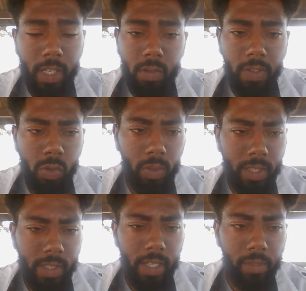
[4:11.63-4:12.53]

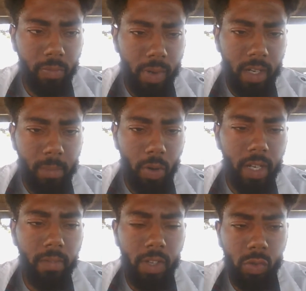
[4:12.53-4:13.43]
individualistic freedom or
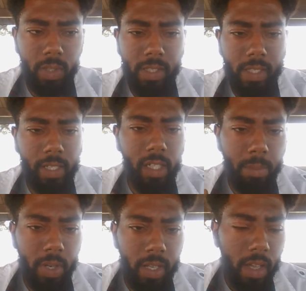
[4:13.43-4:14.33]
individualistic
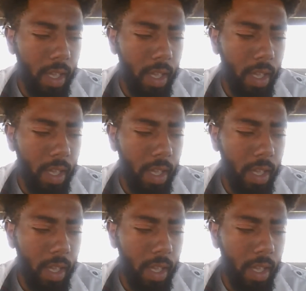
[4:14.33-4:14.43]
liberty.